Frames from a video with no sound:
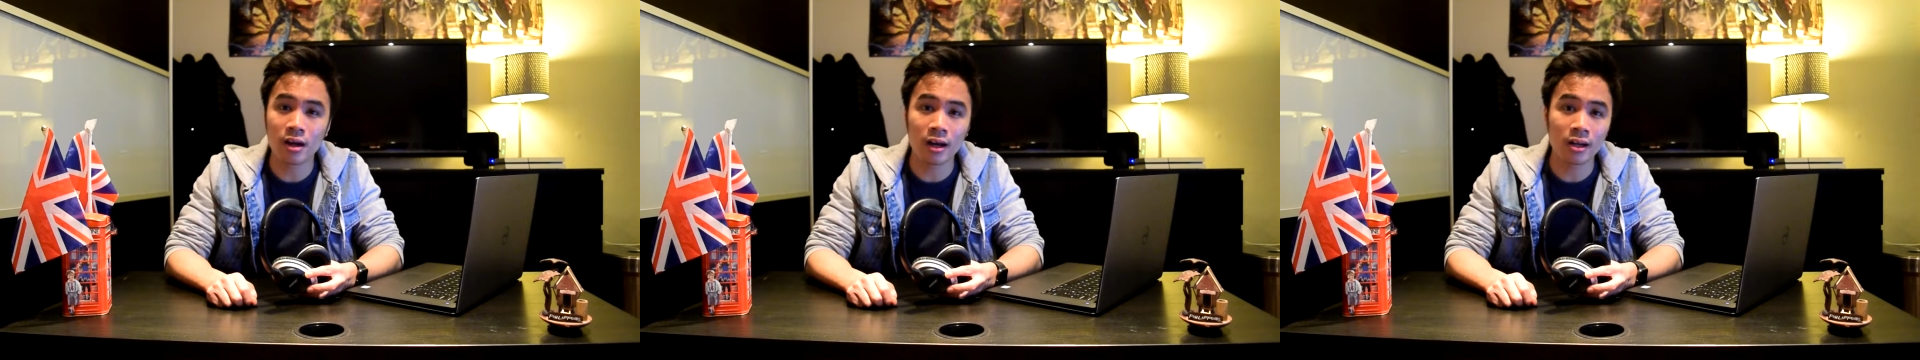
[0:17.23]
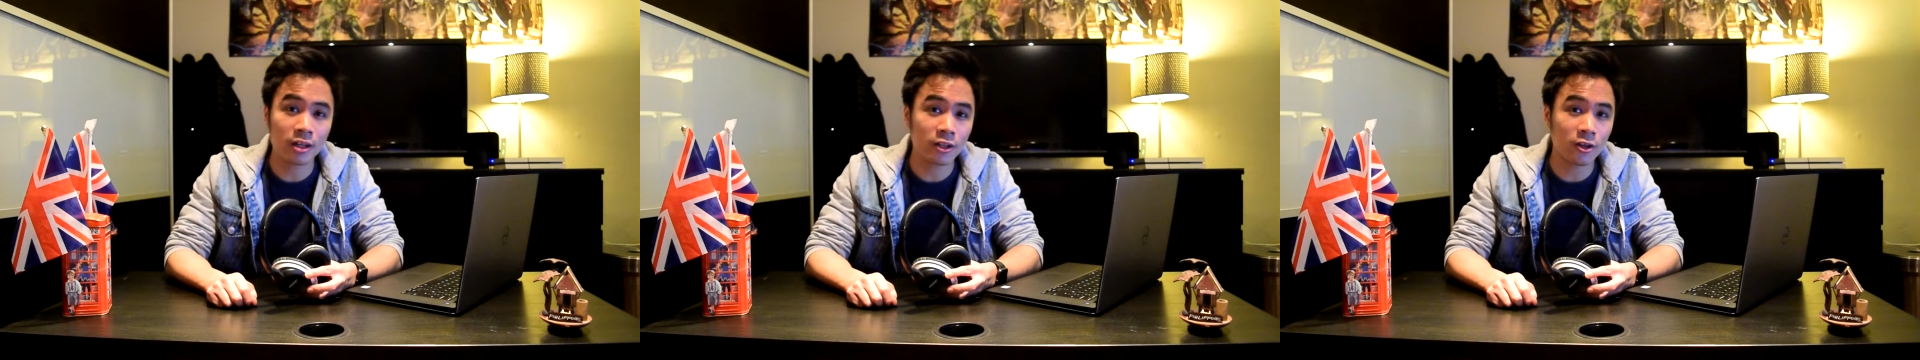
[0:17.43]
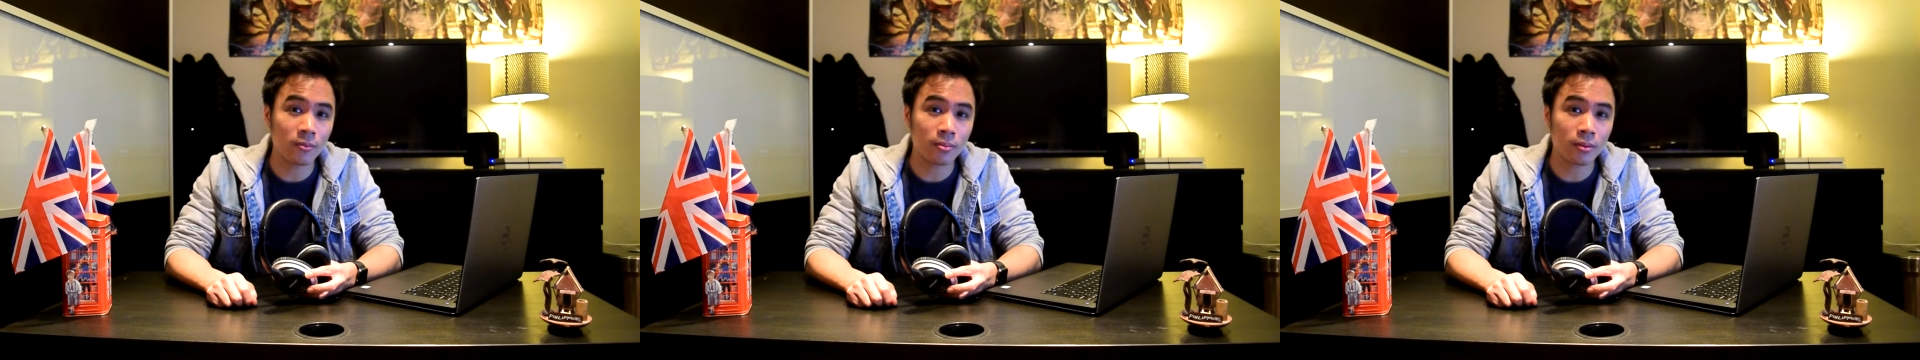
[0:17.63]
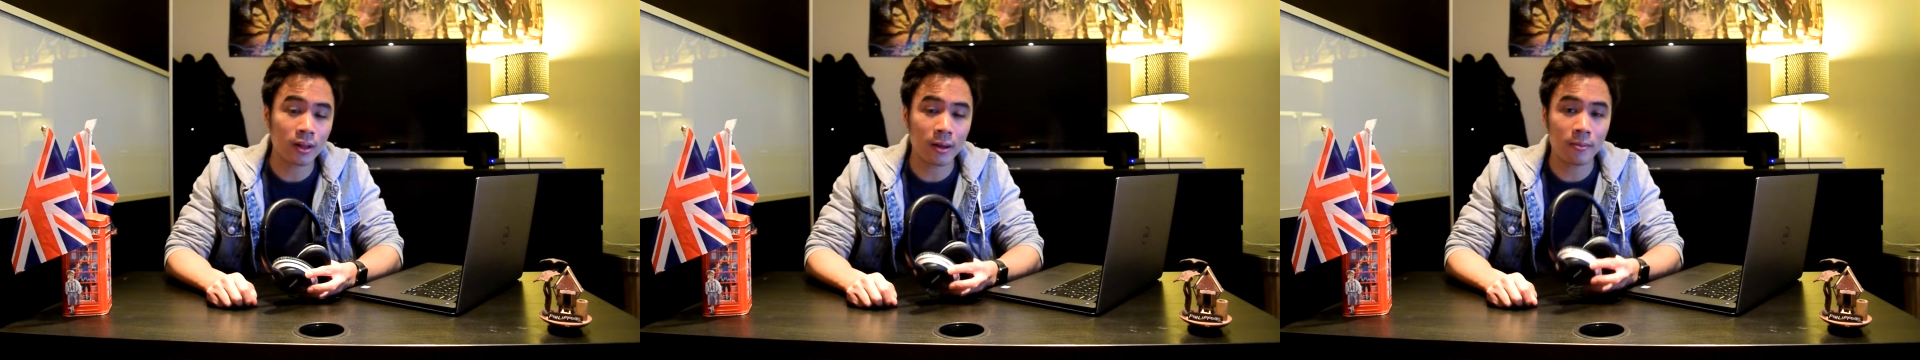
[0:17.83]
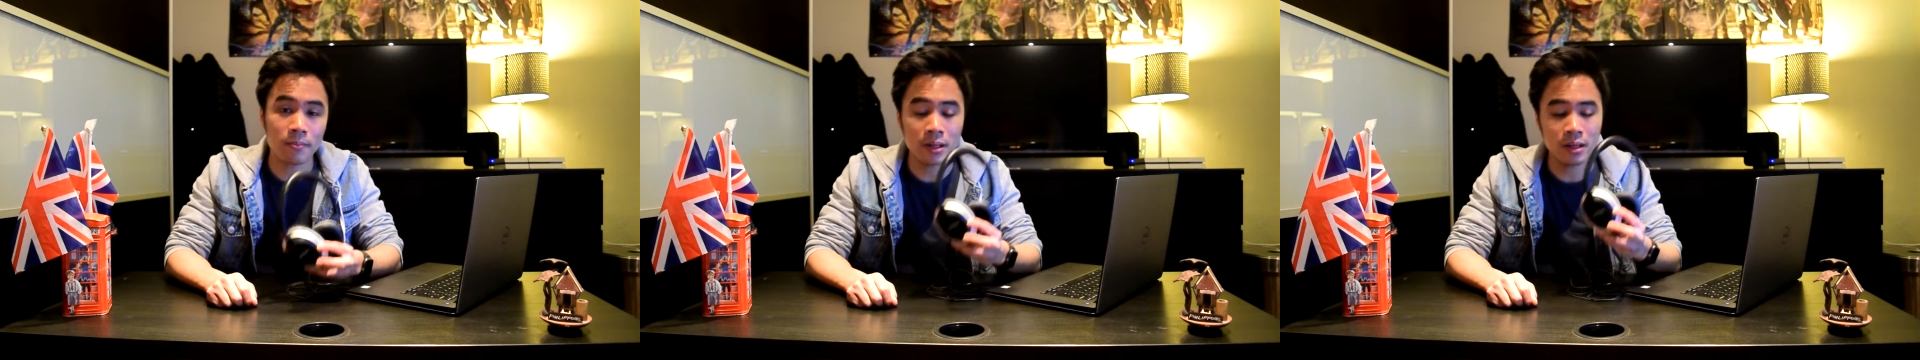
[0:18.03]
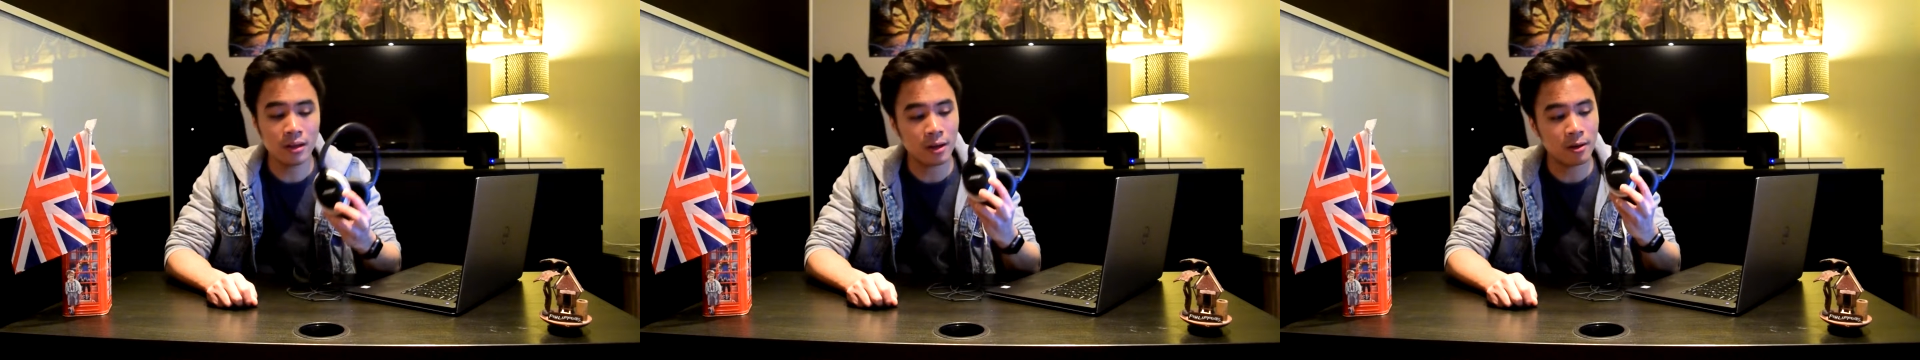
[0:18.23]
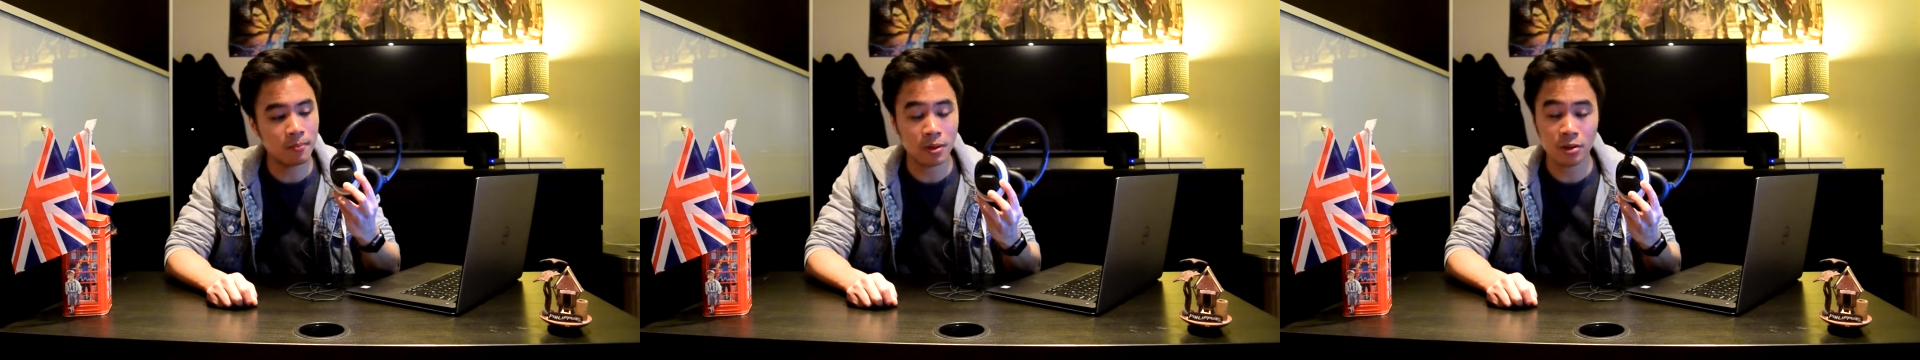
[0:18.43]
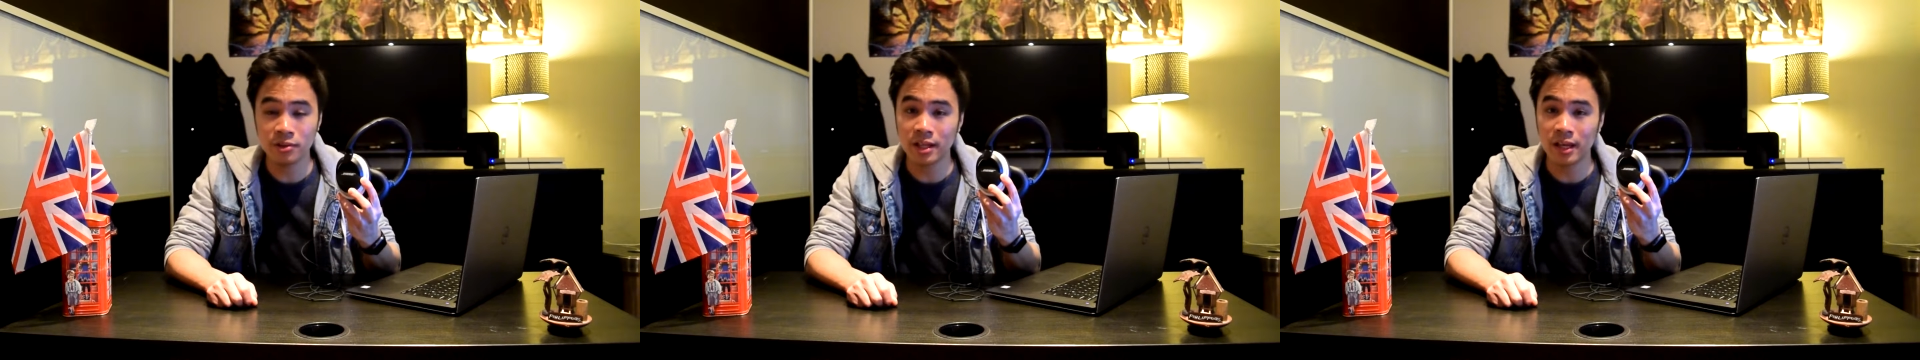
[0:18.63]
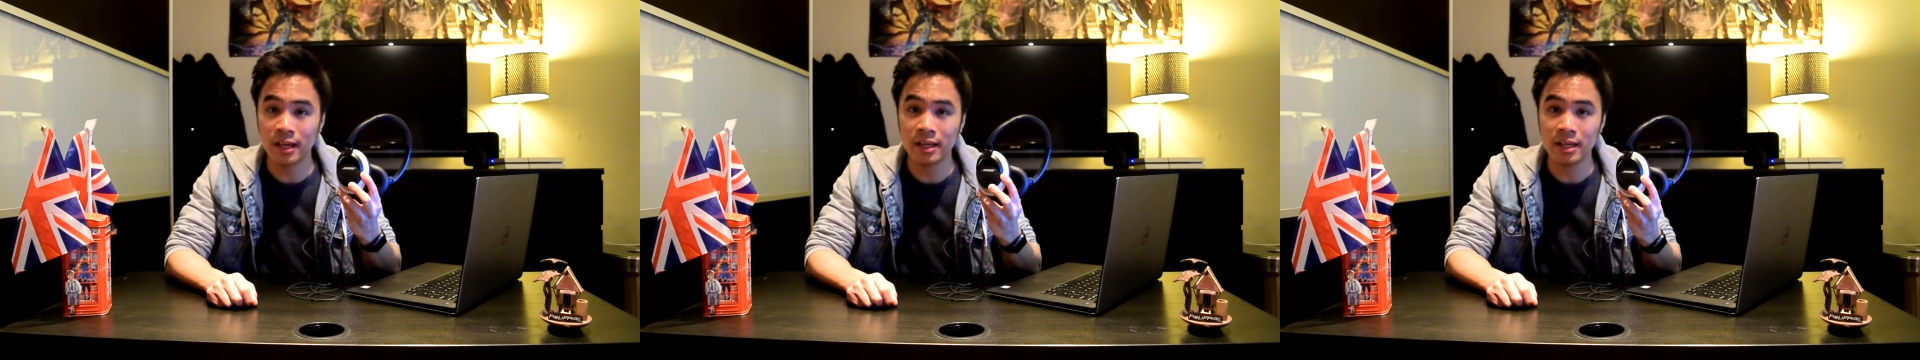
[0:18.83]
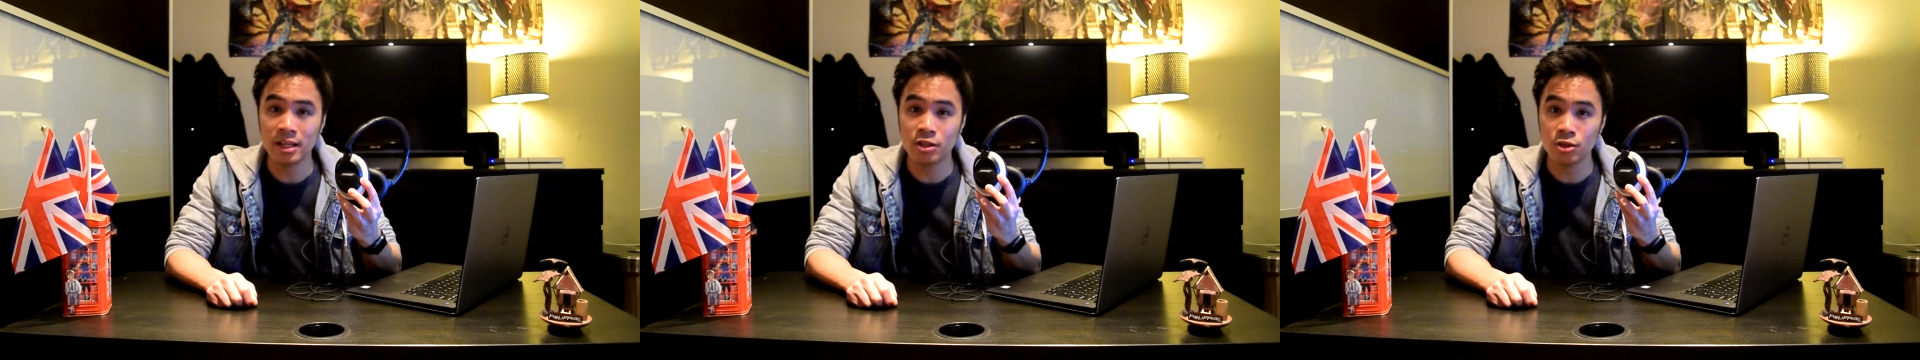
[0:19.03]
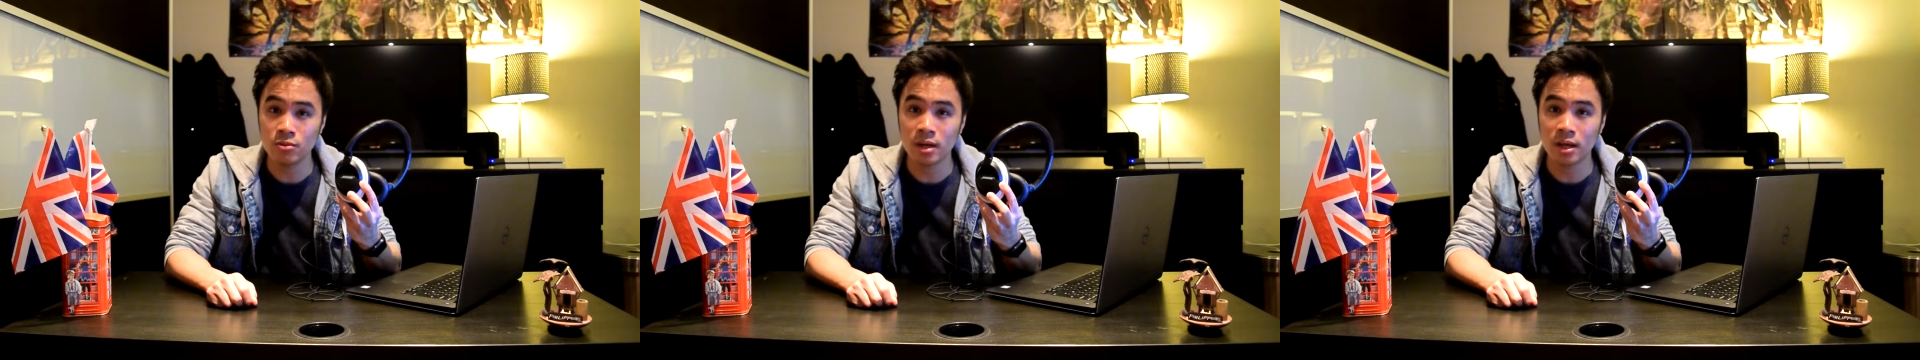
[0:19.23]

An example can be at Bose A E two